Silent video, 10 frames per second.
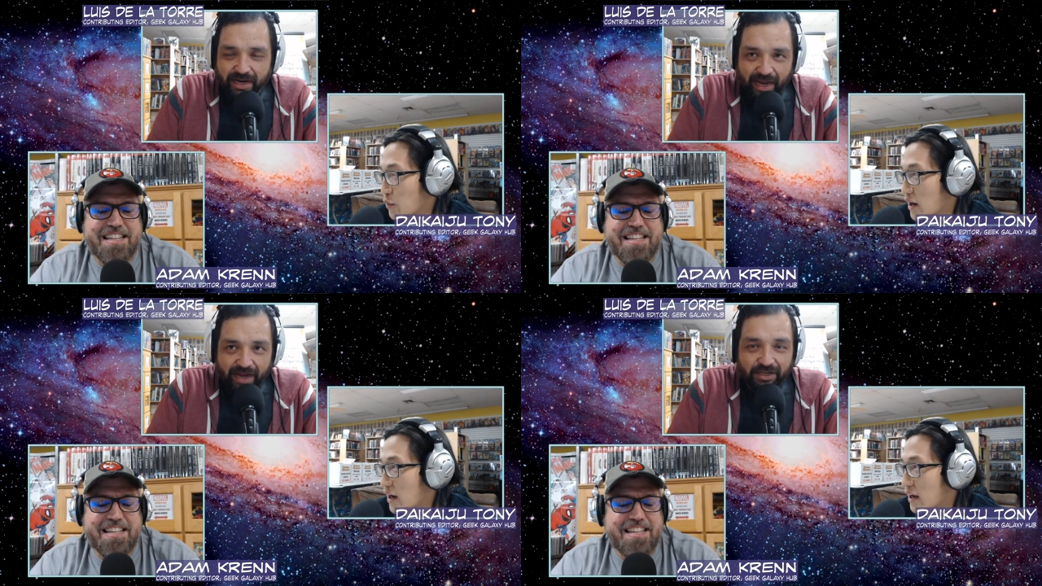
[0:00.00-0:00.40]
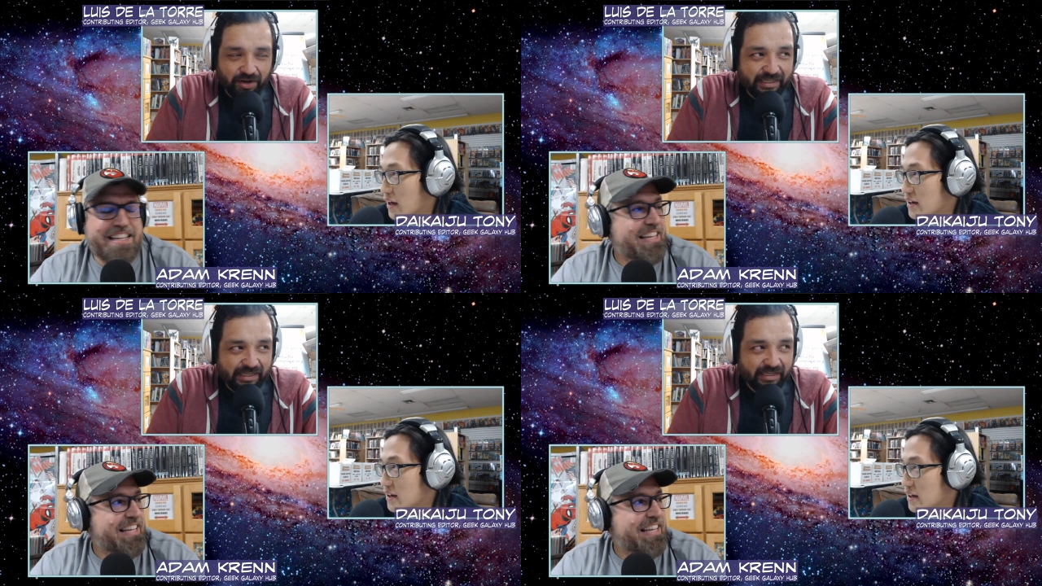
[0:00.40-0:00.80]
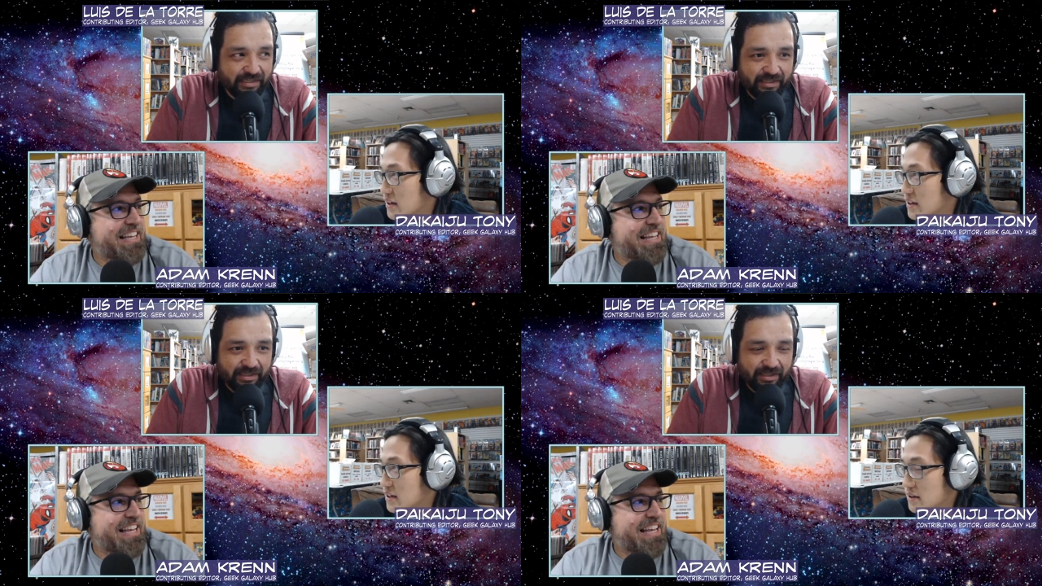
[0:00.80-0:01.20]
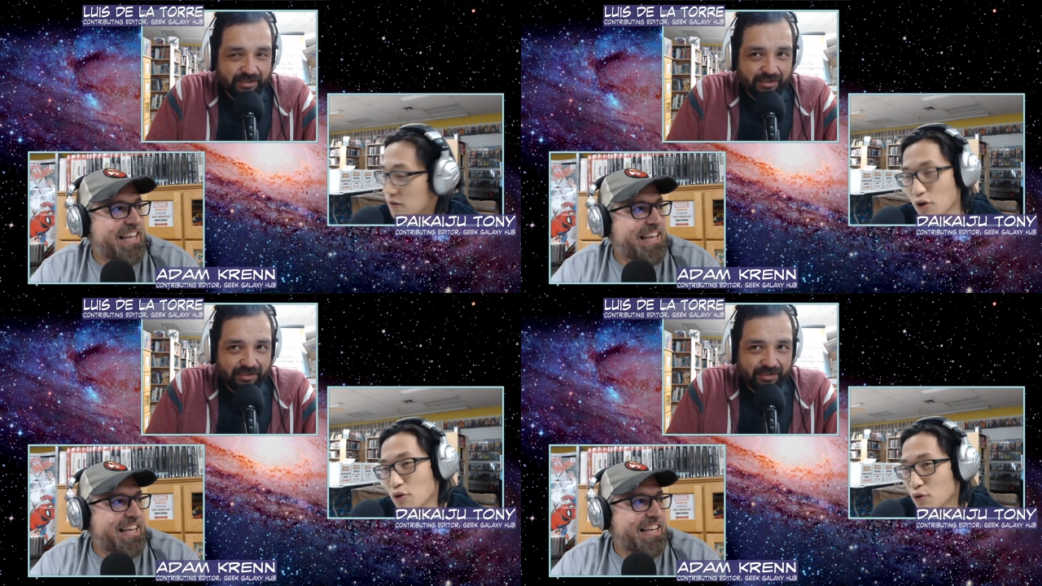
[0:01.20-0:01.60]
Speaker 1: Cage crazy?
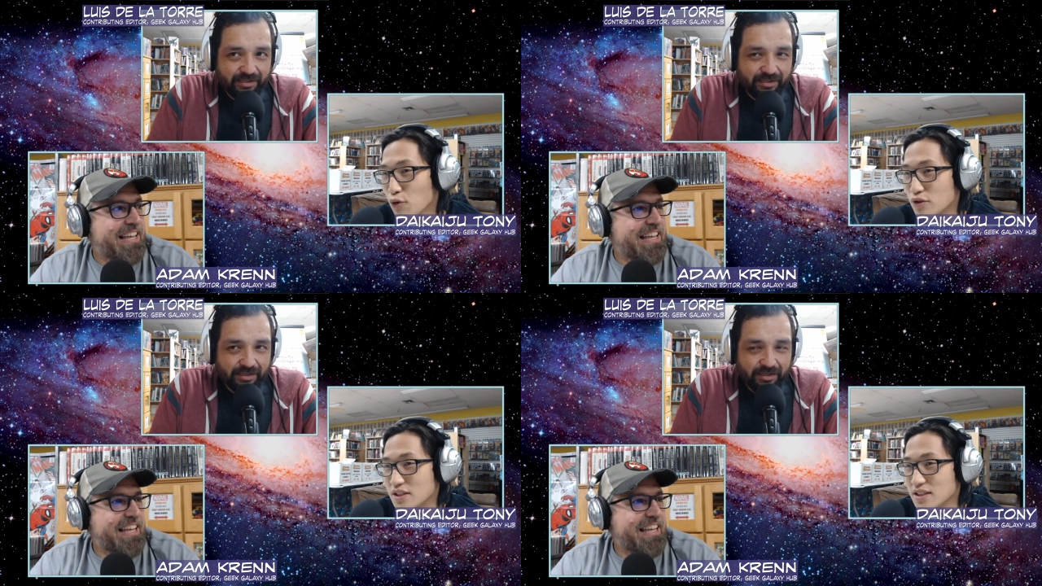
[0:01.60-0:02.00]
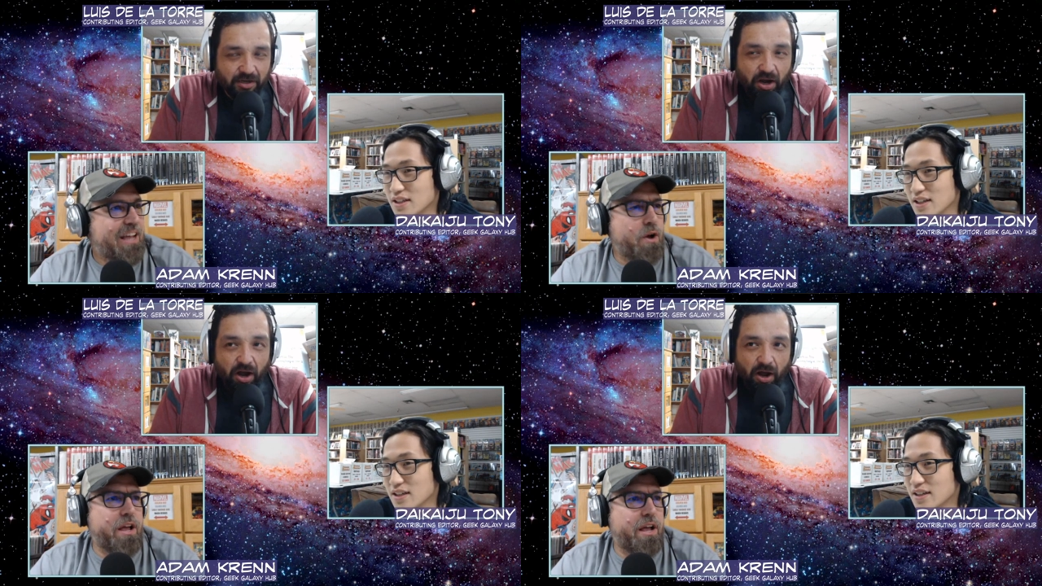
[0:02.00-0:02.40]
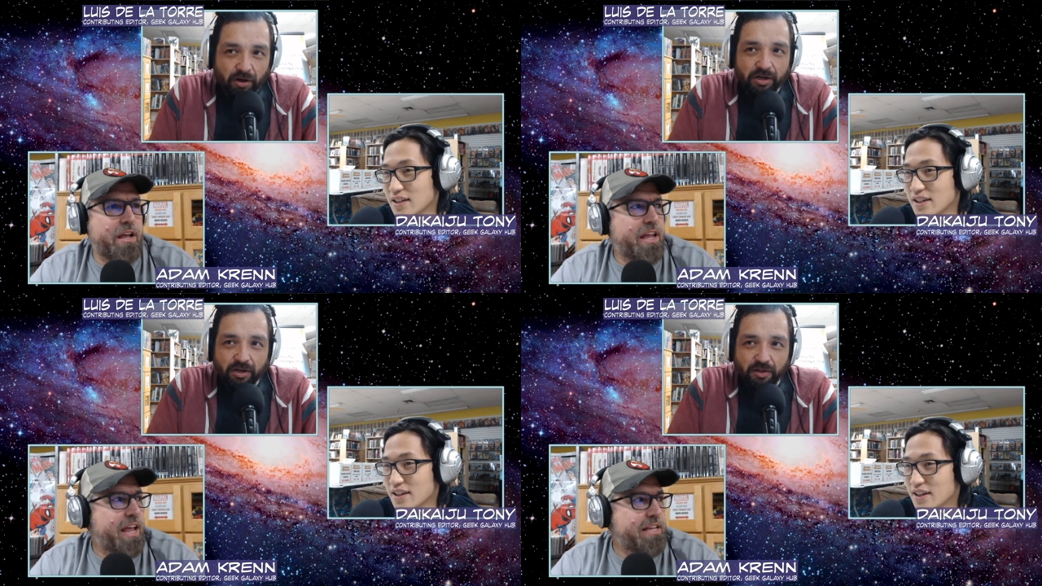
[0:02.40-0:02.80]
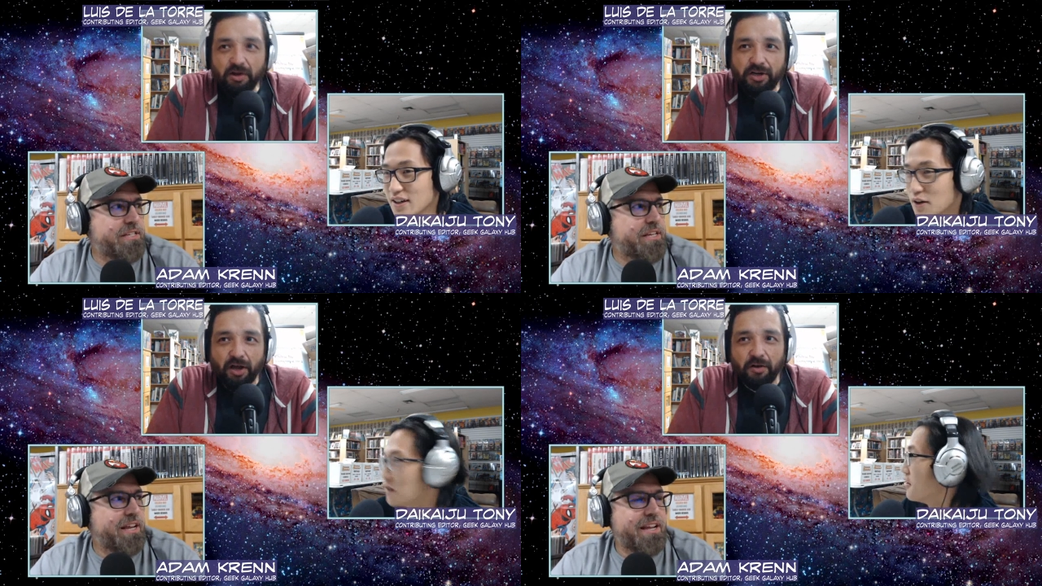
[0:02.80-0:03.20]
of course. Oh, yeah,
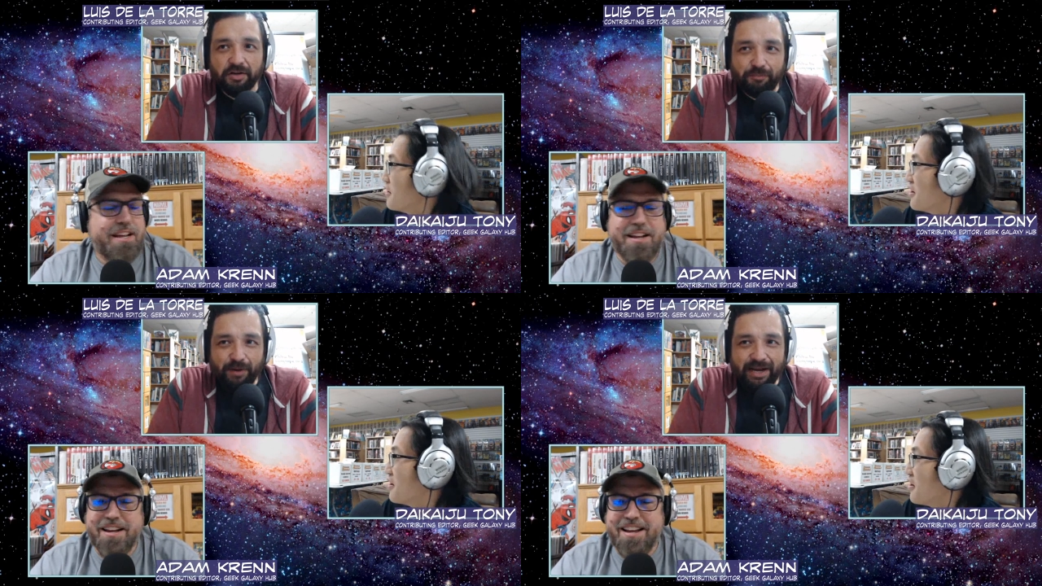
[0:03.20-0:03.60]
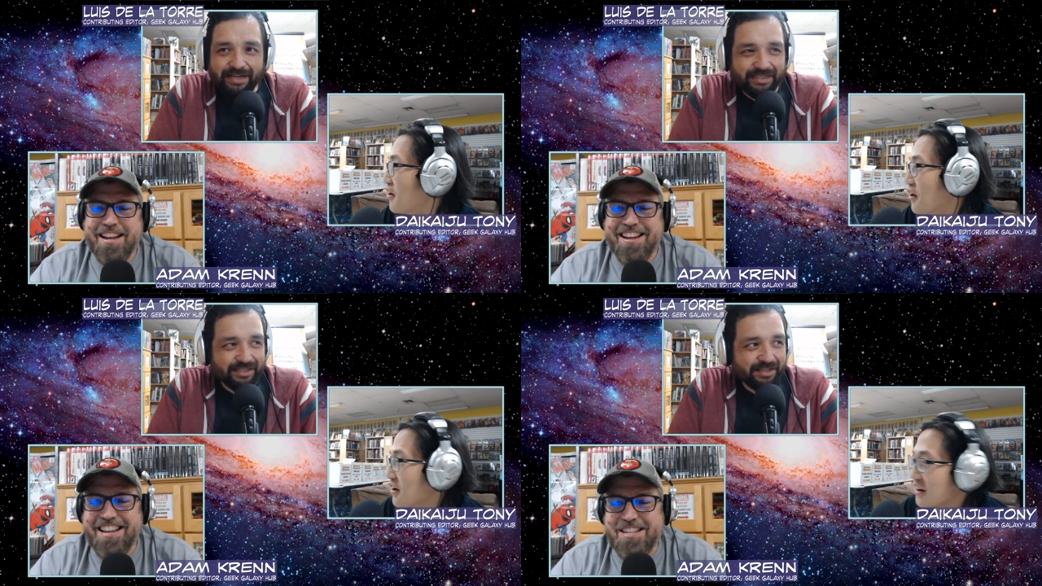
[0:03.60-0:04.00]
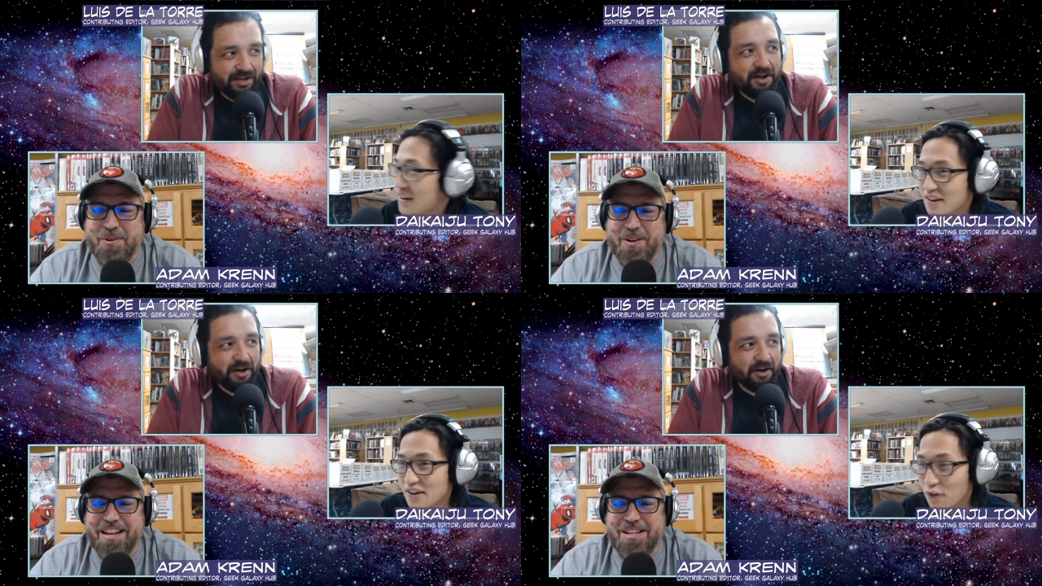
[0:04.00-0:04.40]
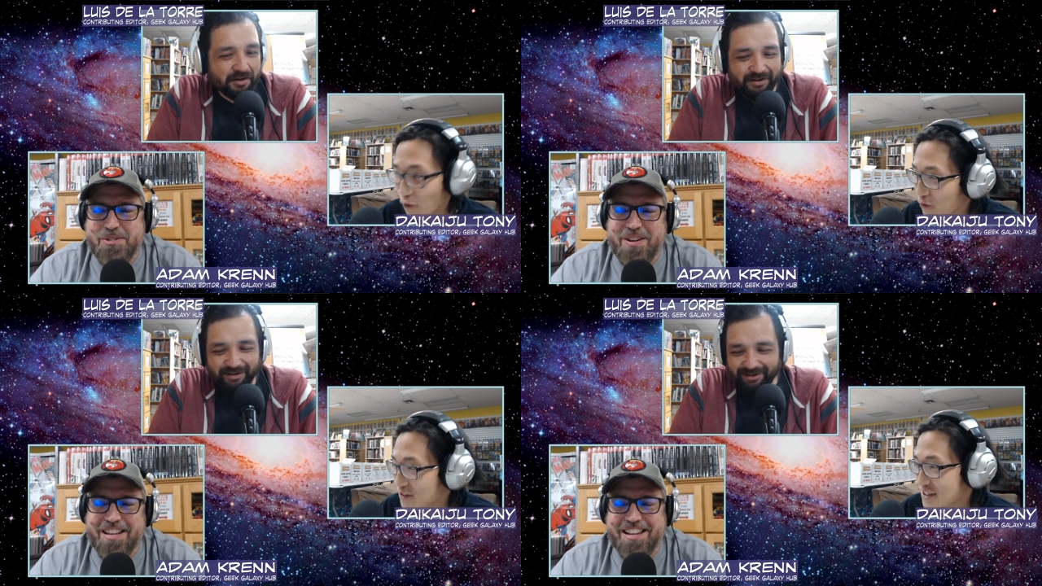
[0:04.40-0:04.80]
oh, color of space. He's, oh,
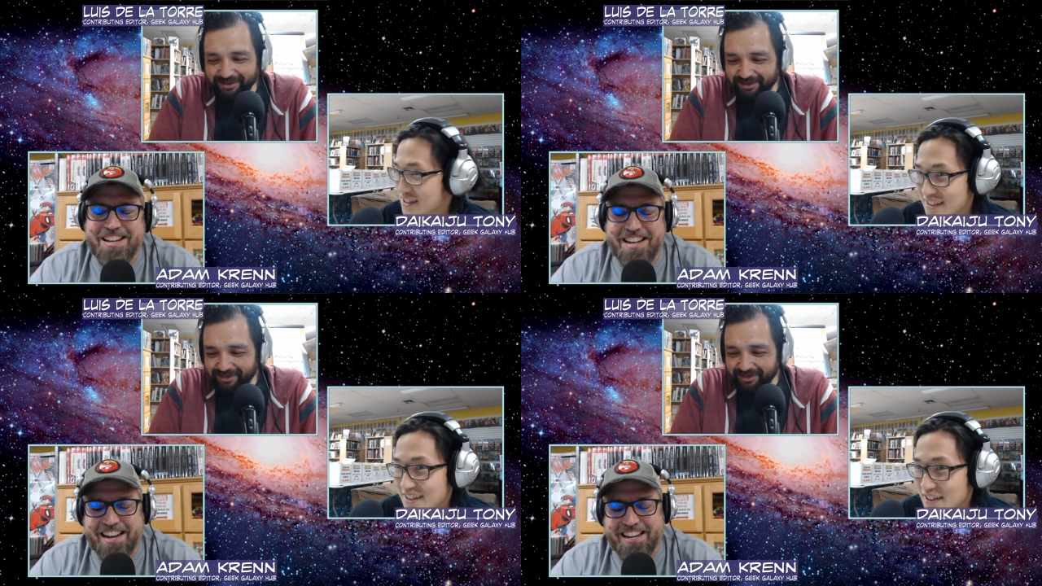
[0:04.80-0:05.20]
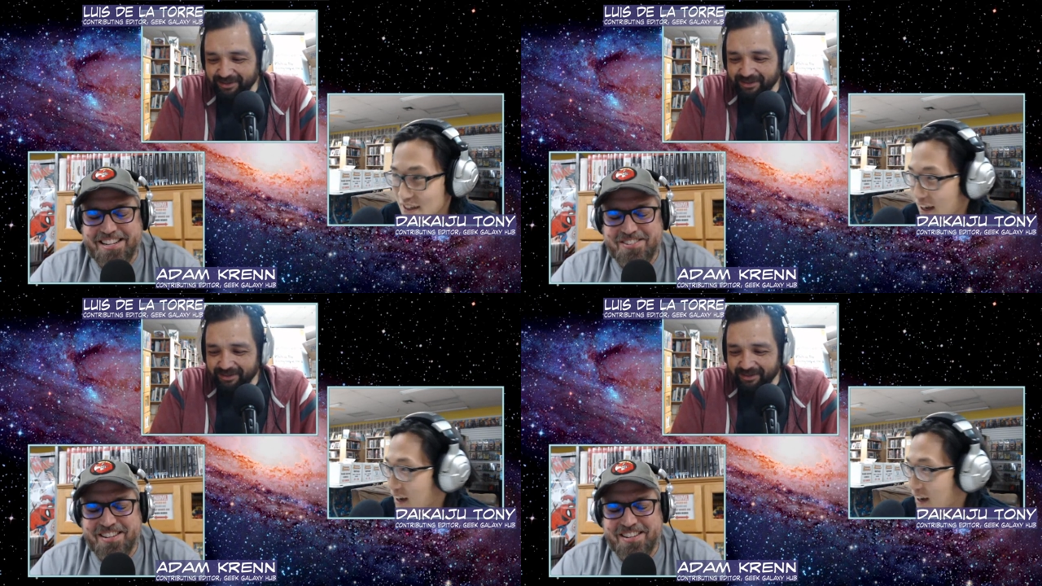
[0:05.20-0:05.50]
he's really good in it. He's yeah.